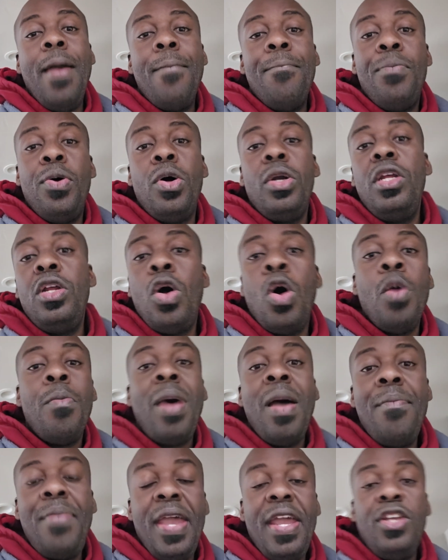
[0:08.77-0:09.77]
and put it
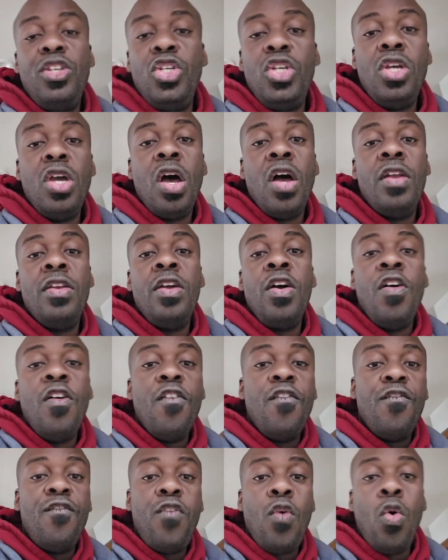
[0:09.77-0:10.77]
on my Patreon
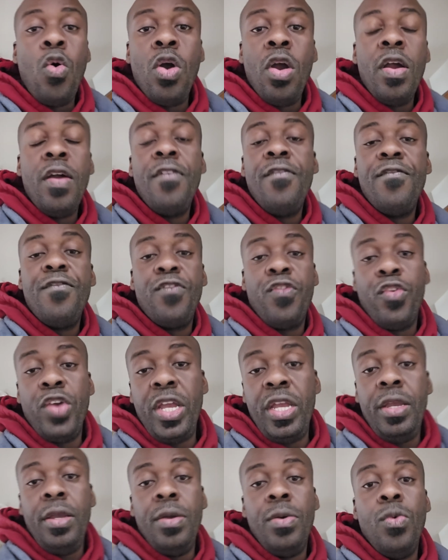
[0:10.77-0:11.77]
for
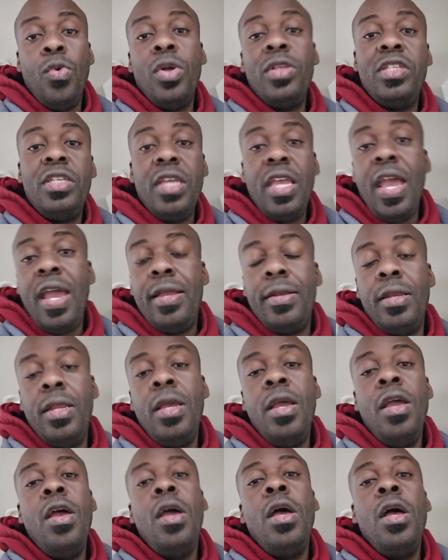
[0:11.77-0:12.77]
free. Once
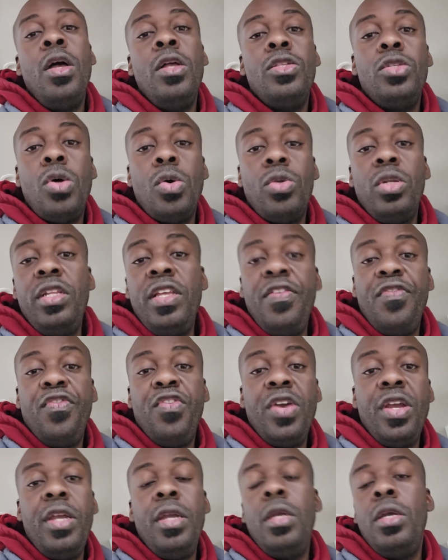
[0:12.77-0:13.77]
again, totally
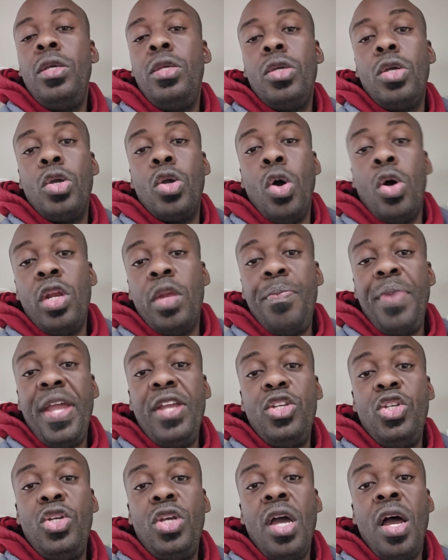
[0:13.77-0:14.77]
free. You go on to
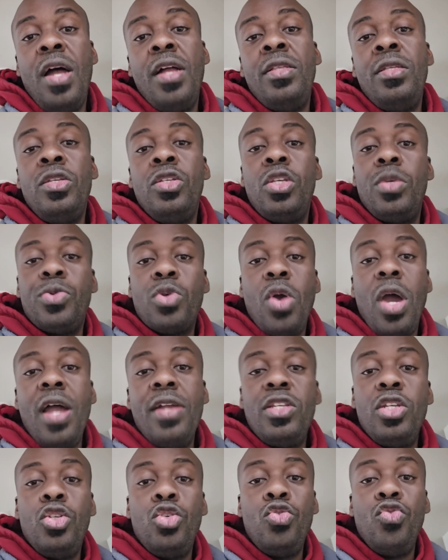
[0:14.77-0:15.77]
Patreon,
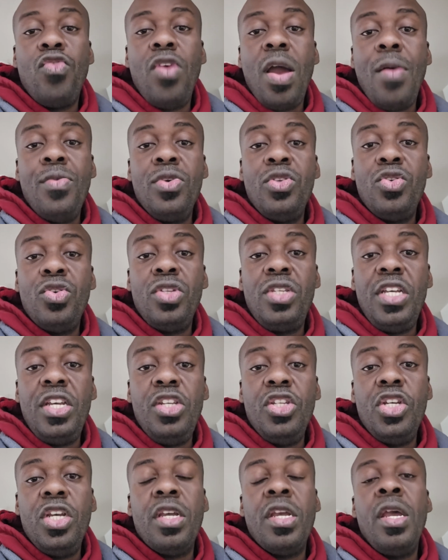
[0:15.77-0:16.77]
subscribe to True Crime with
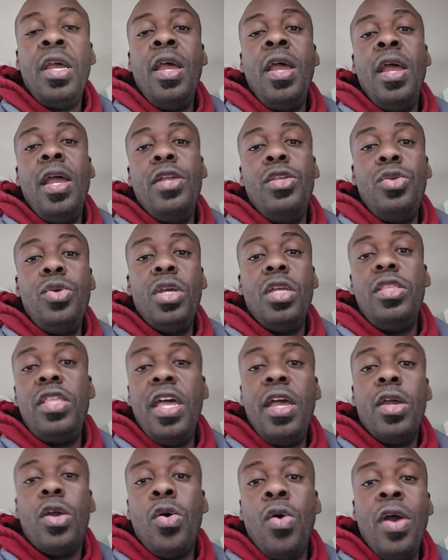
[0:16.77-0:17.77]
Strategic, and you can
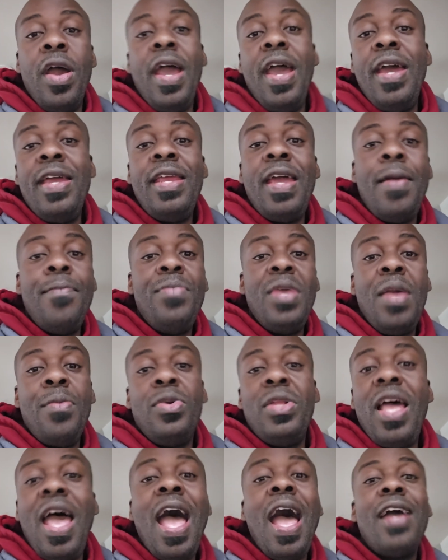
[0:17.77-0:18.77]
go ahead and be
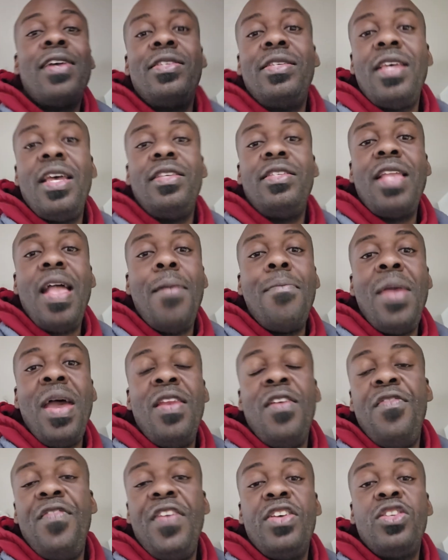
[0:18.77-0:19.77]
able to access that
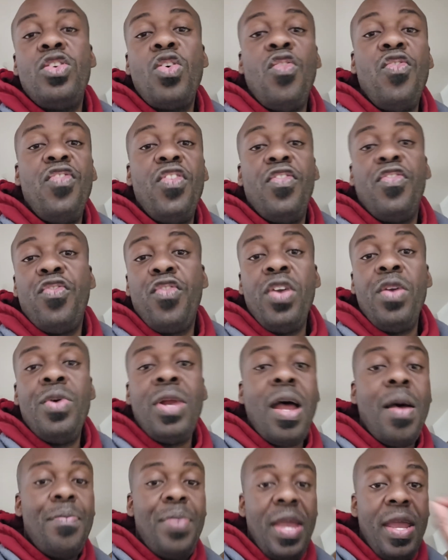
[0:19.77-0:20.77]
manifesto for
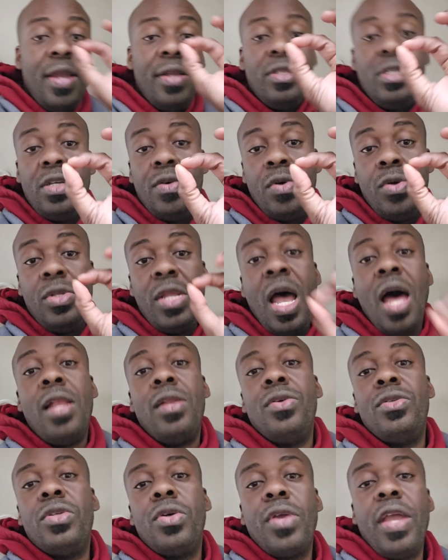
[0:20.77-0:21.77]
free without paying
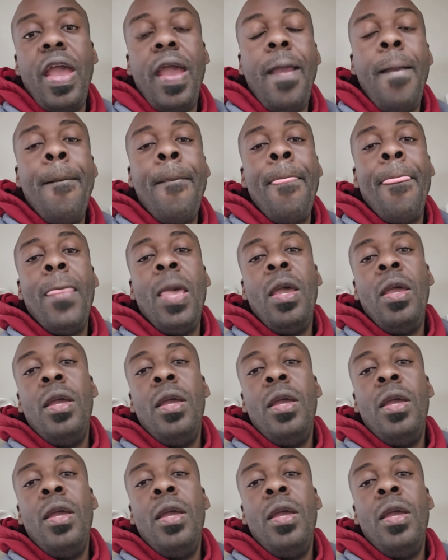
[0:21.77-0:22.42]
$0. Okay.